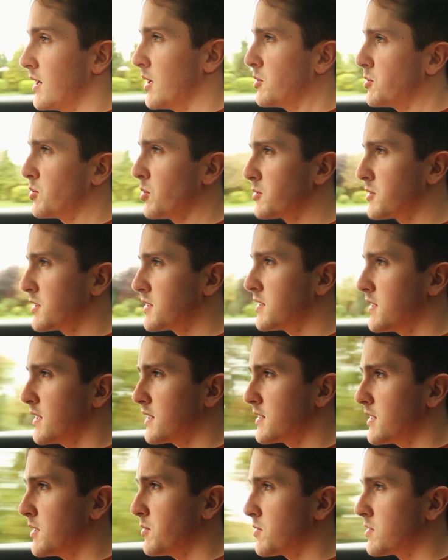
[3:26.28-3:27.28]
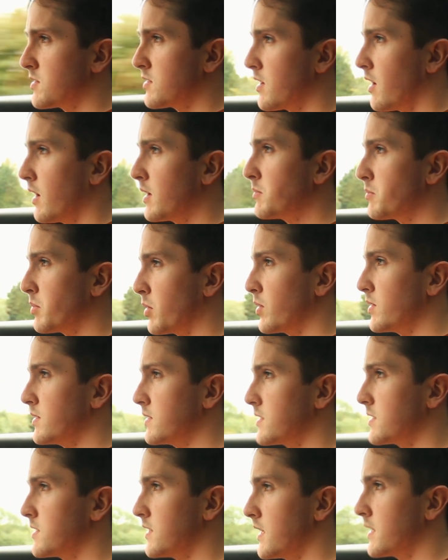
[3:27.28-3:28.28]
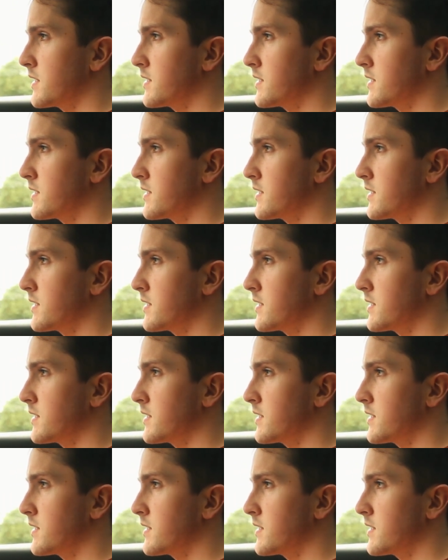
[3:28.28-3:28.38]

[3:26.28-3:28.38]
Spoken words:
0 to 60 was 9.6